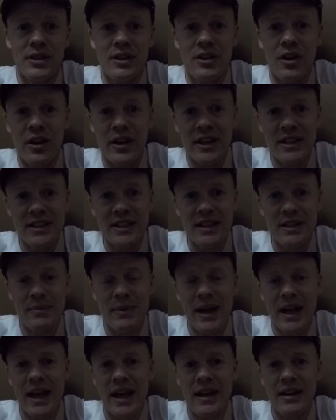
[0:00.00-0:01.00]
got into the
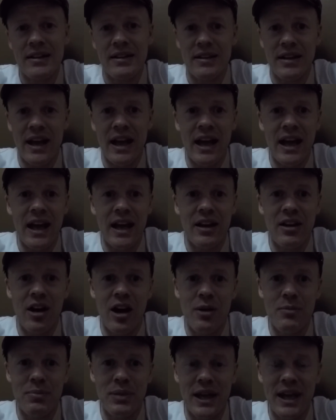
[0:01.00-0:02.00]
main
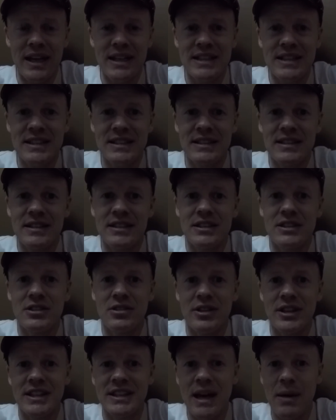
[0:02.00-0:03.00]
complex.
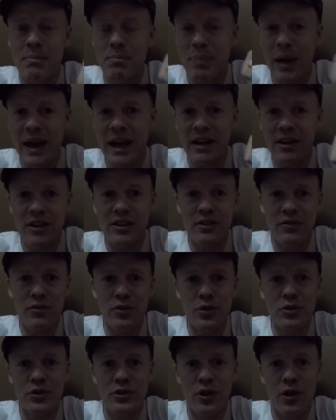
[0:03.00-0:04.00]
So they start banging on the
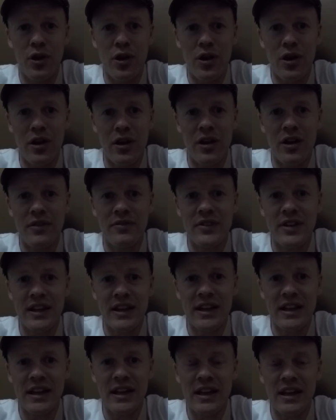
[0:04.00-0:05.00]
front door of
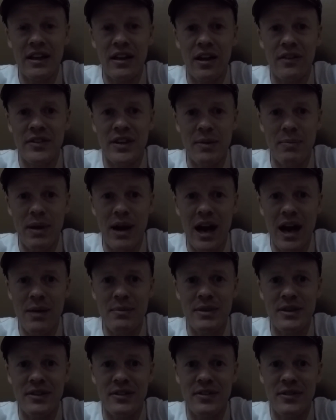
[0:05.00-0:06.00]
the
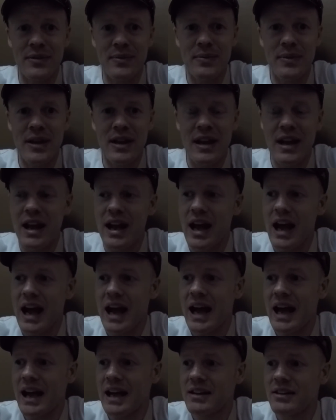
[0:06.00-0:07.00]
apartment,
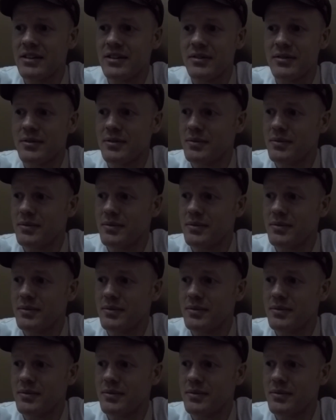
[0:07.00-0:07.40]
and